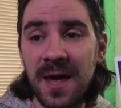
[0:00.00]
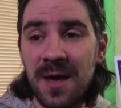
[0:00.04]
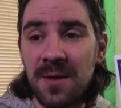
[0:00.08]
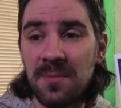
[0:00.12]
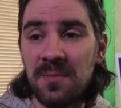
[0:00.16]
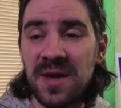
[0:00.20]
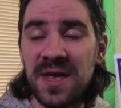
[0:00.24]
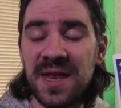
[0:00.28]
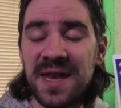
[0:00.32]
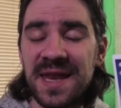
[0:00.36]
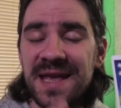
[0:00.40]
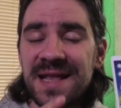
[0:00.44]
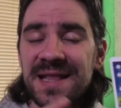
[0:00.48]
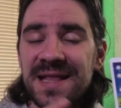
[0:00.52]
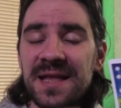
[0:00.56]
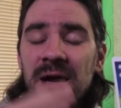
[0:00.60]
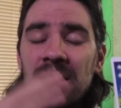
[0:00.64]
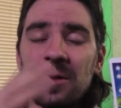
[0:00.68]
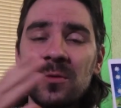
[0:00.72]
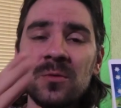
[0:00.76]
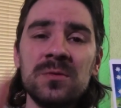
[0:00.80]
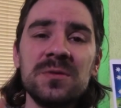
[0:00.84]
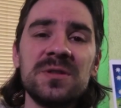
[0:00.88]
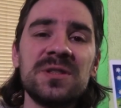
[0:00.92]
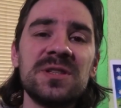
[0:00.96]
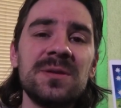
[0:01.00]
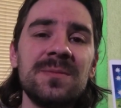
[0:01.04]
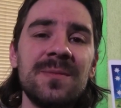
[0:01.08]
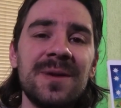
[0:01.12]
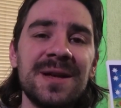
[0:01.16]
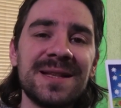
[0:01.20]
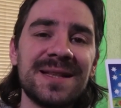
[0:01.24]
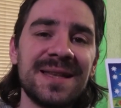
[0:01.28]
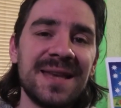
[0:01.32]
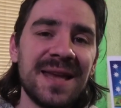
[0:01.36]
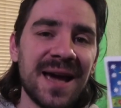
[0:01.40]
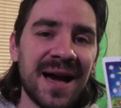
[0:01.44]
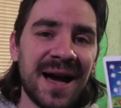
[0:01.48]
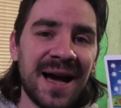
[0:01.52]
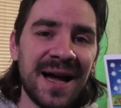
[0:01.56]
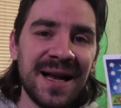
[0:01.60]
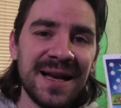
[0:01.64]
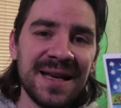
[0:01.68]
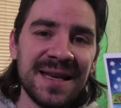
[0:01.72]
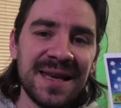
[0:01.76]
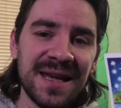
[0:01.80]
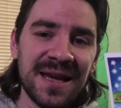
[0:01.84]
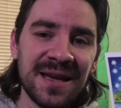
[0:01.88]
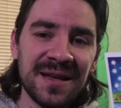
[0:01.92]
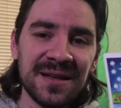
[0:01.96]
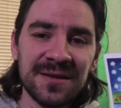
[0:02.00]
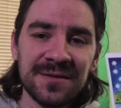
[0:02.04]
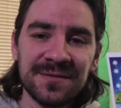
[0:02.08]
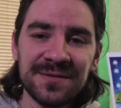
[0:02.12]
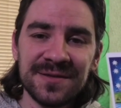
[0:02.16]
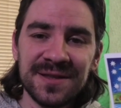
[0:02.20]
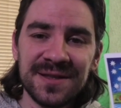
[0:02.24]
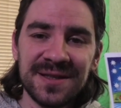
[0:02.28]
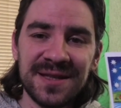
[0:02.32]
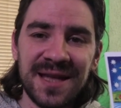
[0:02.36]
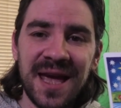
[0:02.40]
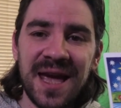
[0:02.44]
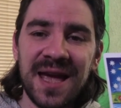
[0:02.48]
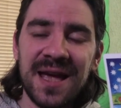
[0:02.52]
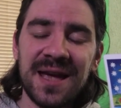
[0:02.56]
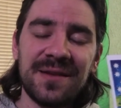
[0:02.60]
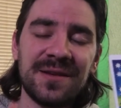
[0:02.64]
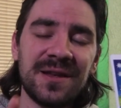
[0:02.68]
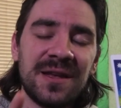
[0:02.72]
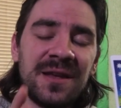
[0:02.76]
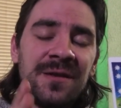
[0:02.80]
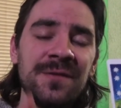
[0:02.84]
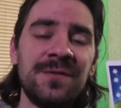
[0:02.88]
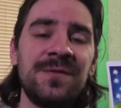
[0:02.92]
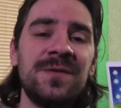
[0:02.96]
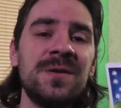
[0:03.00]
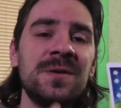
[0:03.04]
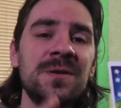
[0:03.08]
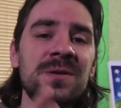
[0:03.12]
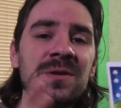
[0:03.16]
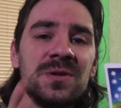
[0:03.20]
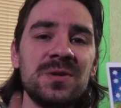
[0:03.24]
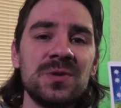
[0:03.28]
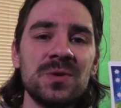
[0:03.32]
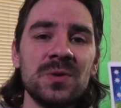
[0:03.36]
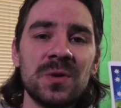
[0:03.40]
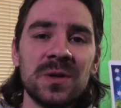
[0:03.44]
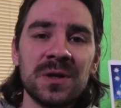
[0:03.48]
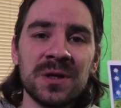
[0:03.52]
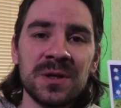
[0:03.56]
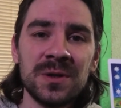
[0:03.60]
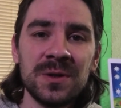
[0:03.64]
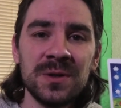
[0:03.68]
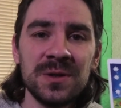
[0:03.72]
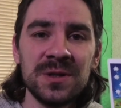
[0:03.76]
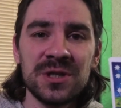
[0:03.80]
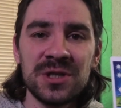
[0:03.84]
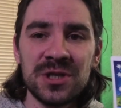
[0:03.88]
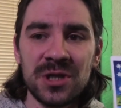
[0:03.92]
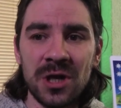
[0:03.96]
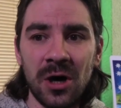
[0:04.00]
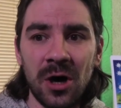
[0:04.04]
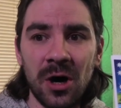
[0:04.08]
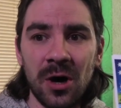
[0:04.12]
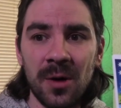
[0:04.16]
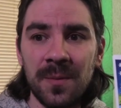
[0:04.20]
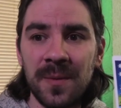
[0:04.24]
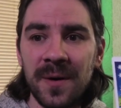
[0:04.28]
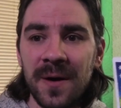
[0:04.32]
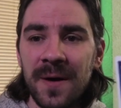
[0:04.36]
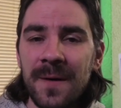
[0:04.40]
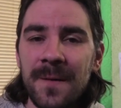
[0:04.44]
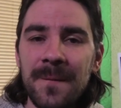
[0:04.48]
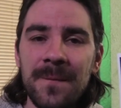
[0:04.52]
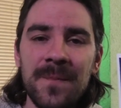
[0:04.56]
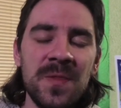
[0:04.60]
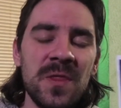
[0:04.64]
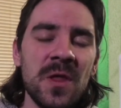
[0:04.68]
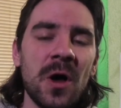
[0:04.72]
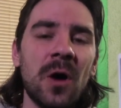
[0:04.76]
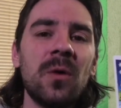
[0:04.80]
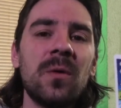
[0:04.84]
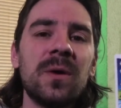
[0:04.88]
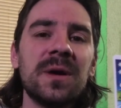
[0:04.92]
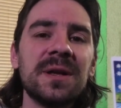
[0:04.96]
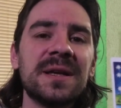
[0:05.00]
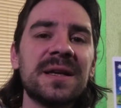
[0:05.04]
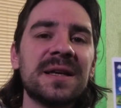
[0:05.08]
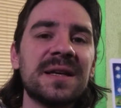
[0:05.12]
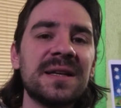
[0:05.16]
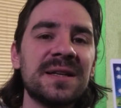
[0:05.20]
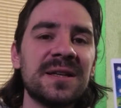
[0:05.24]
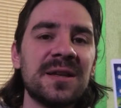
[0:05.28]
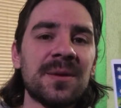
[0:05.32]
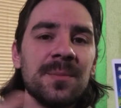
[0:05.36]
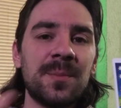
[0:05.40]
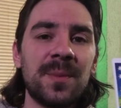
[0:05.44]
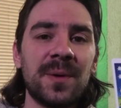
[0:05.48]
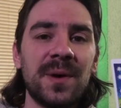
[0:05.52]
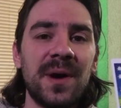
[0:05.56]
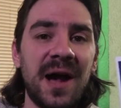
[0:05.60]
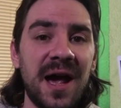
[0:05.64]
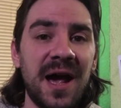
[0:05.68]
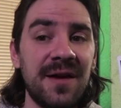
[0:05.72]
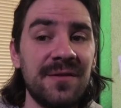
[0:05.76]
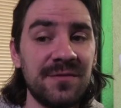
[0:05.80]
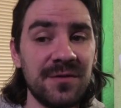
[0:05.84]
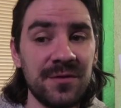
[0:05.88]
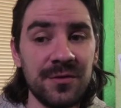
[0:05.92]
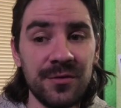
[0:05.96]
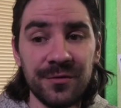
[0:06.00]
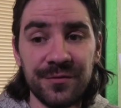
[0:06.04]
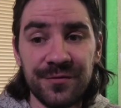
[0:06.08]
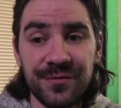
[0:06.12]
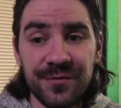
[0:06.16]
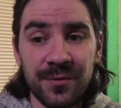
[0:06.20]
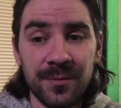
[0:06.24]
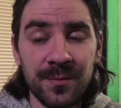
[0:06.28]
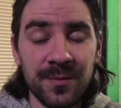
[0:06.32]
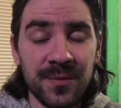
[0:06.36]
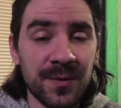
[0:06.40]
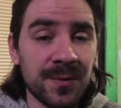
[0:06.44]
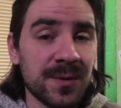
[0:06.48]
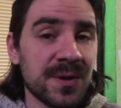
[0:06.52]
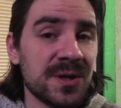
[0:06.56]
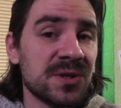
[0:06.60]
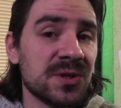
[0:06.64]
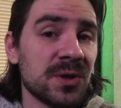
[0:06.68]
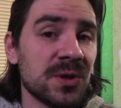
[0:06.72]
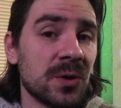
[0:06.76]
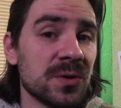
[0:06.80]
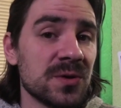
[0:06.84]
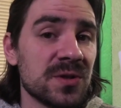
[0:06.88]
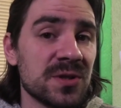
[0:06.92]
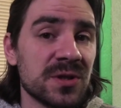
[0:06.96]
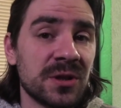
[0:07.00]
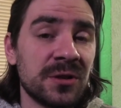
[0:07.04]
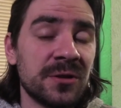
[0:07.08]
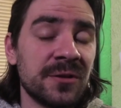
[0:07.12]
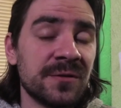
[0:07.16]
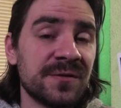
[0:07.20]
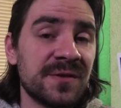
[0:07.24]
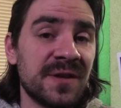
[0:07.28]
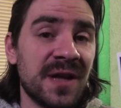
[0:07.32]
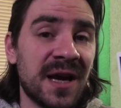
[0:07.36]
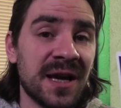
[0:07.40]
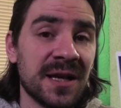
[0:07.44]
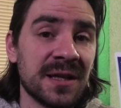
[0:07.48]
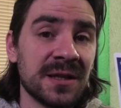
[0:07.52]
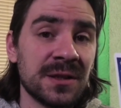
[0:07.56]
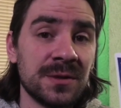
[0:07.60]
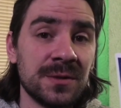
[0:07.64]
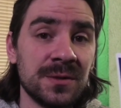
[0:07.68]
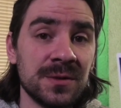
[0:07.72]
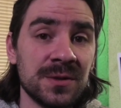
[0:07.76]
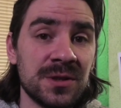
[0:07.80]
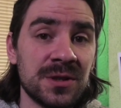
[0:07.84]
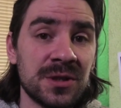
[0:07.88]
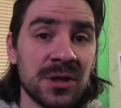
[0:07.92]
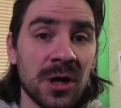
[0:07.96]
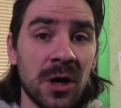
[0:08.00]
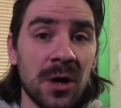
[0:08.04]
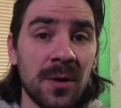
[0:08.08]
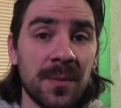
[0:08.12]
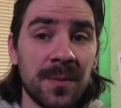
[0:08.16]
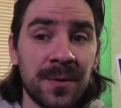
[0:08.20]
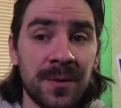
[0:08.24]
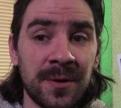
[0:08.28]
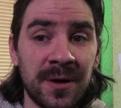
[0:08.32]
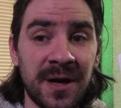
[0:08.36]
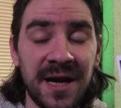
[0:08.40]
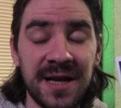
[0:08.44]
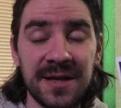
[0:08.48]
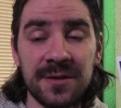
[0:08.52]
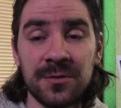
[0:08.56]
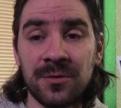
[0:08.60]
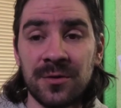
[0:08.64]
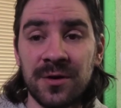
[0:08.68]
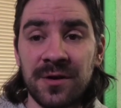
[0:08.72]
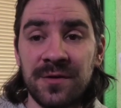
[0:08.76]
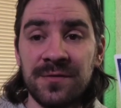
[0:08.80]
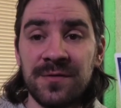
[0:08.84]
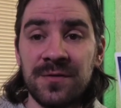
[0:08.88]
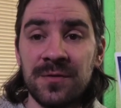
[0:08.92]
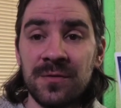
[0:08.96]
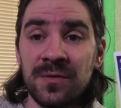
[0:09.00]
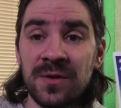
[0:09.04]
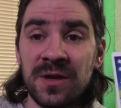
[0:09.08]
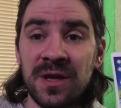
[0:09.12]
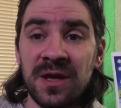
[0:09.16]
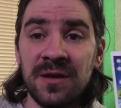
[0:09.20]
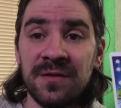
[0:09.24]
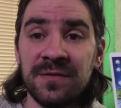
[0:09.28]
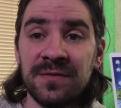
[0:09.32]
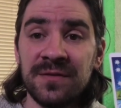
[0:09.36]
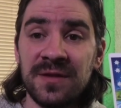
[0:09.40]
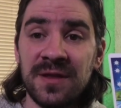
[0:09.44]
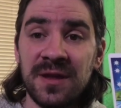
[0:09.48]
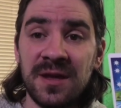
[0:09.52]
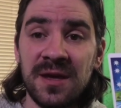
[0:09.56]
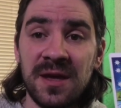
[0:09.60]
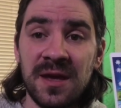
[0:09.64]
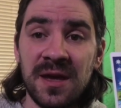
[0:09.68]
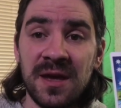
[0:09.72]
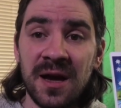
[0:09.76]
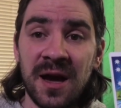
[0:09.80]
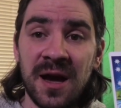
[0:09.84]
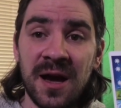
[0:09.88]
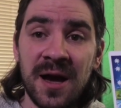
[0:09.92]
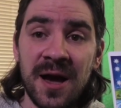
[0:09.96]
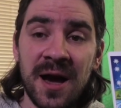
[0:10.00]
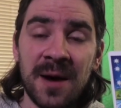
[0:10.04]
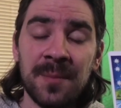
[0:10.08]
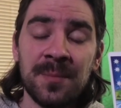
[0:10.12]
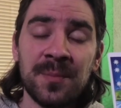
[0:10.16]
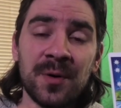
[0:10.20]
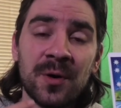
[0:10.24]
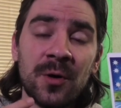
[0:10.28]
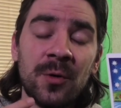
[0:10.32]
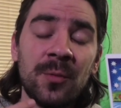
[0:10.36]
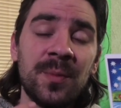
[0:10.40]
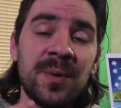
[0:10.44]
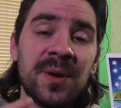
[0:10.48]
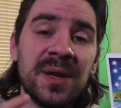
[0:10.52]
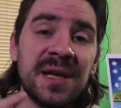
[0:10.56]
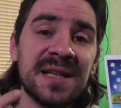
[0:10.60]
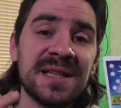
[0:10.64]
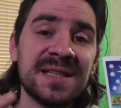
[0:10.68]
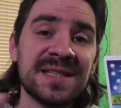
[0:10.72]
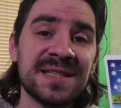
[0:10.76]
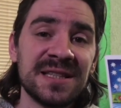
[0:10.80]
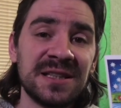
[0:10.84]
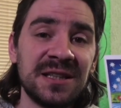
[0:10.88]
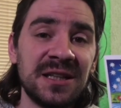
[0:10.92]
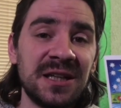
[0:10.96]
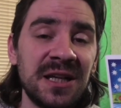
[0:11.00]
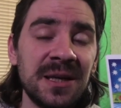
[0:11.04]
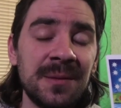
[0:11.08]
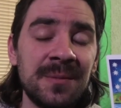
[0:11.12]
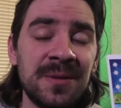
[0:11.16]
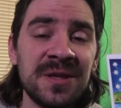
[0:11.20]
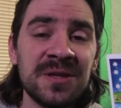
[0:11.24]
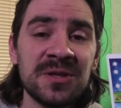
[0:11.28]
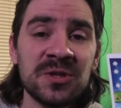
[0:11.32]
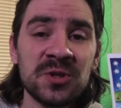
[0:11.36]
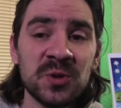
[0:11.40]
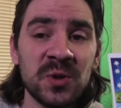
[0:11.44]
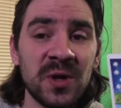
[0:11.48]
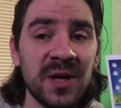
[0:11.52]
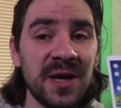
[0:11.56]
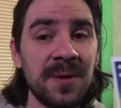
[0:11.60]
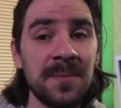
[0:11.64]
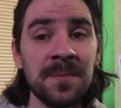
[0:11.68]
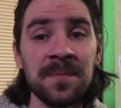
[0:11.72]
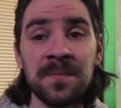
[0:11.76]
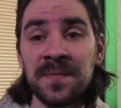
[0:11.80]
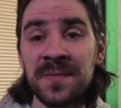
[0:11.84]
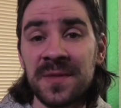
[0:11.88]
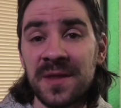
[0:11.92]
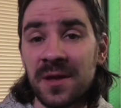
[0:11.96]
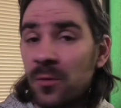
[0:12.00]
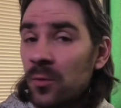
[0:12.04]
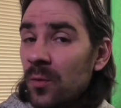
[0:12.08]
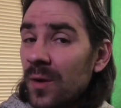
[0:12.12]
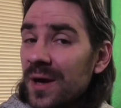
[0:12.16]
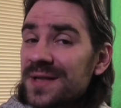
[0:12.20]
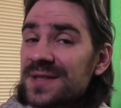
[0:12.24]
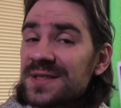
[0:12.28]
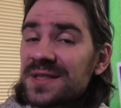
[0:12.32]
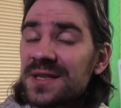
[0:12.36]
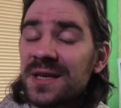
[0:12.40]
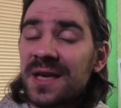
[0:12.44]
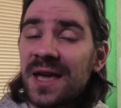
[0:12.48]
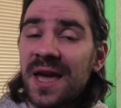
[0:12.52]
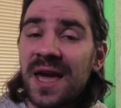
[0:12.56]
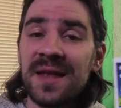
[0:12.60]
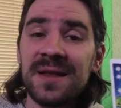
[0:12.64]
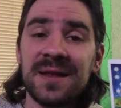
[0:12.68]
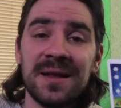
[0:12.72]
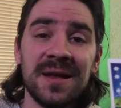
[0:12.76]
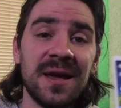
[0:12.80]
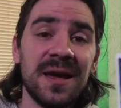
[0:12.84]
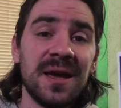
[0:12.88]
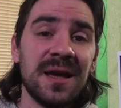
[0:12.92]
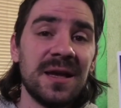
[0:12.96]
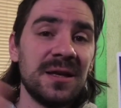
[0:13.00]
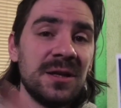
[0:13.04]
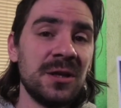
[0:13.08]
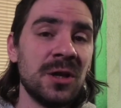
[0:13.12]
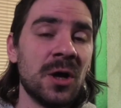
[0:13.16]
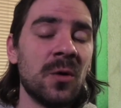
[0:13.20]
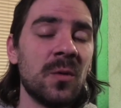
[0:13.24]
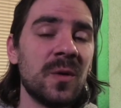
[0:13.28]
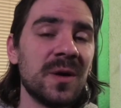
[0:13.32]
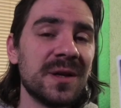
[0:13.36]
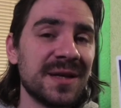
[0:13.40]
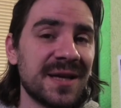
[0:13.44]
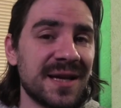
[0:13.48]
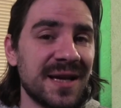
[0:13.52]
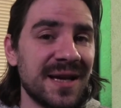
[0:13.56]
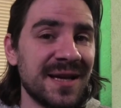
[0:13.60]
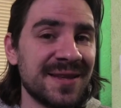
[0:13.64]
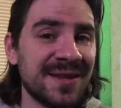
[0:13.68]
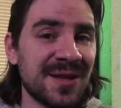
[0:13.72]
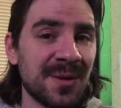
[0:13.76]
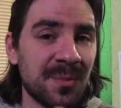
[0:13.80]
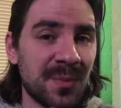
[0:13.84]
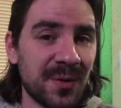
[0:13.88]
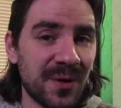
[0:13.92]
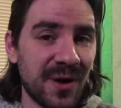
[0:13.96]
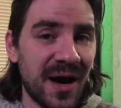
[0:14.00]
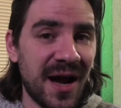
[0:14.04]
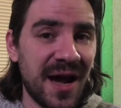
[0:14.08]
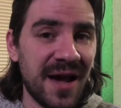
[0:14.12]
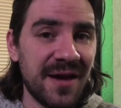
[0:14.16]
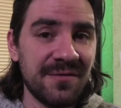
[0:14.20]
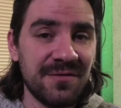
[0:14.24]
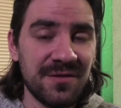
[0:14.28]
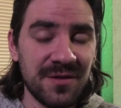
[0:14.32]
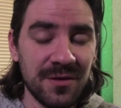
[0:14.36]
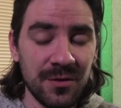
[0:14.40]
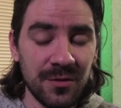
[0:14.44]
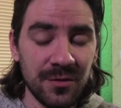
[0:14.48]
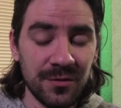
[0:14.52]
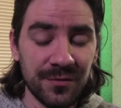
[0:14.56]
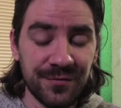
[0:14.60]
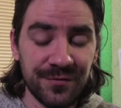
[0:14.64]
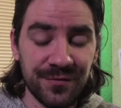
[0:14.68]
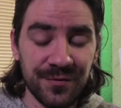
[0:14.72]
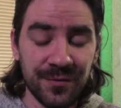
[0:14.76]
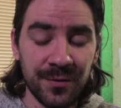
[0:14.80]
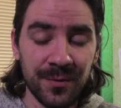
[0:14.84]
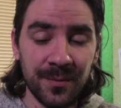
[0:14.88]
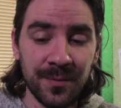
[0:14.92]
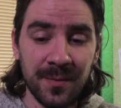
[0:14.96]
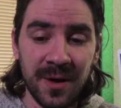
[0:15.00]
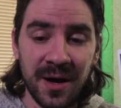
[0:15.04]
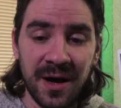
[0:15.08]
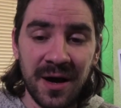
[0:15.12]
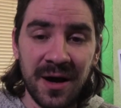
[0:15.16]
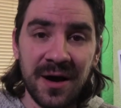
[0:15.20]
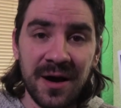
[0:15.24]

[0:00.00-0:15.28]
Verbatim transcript: Meaning that ultimately at the end of the day, if you do a good job, no one can deprive you from the results of that good job, all right? Or if you give the appropriate time into it, once again, no one can deprive you from